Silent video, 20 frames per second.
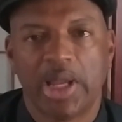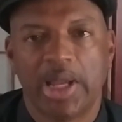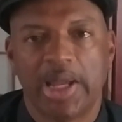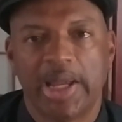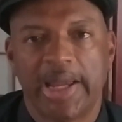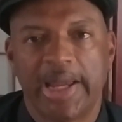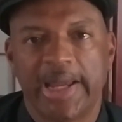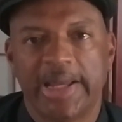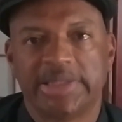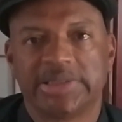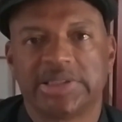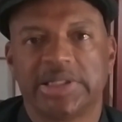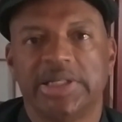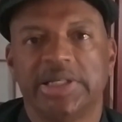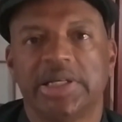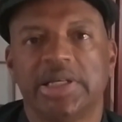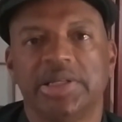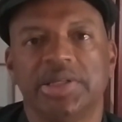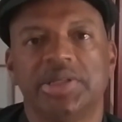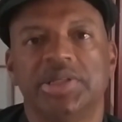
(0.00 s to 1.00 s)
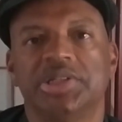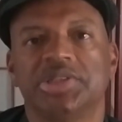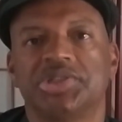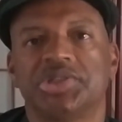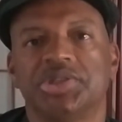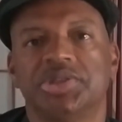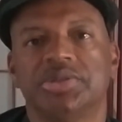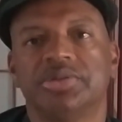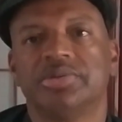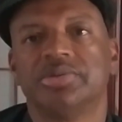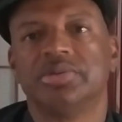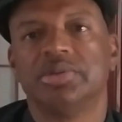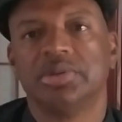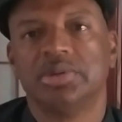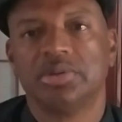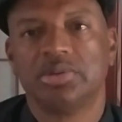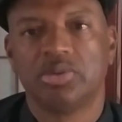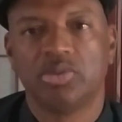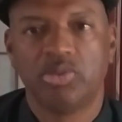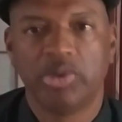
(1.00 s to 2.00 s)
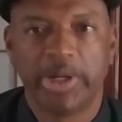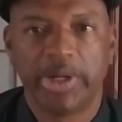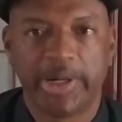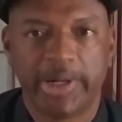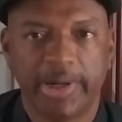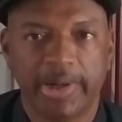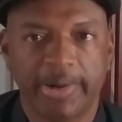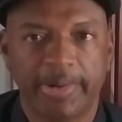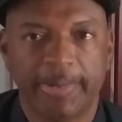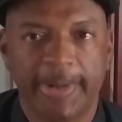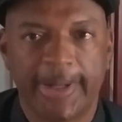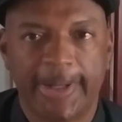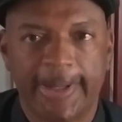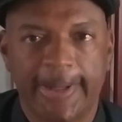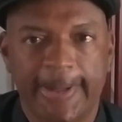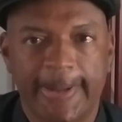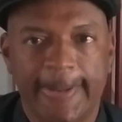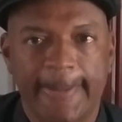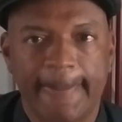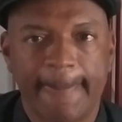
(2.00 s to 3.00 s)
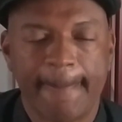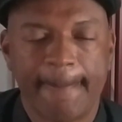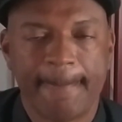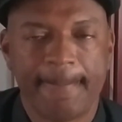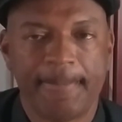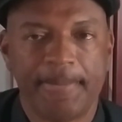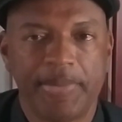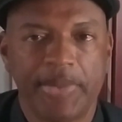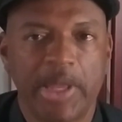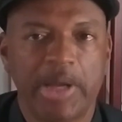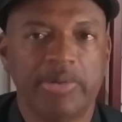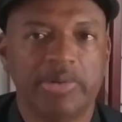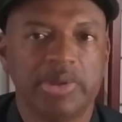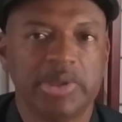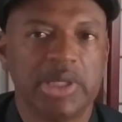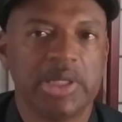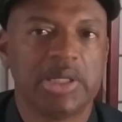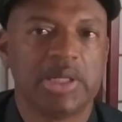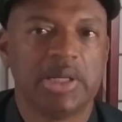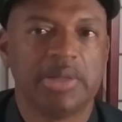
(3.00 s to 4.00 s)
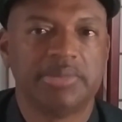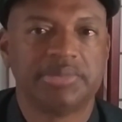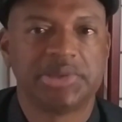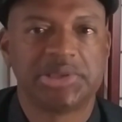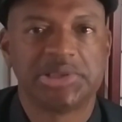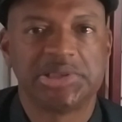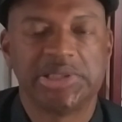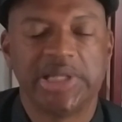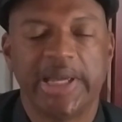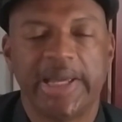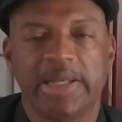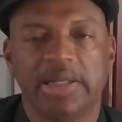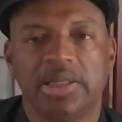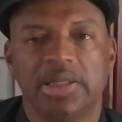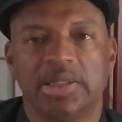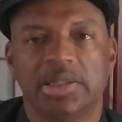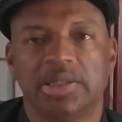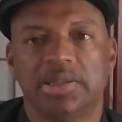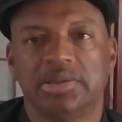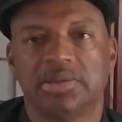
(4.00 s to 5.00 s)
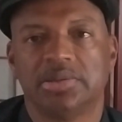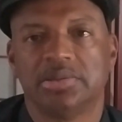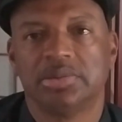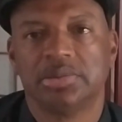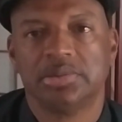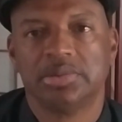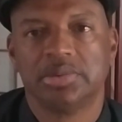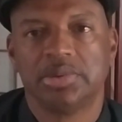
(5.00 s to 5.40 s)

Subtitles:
has a condition where they will get upset and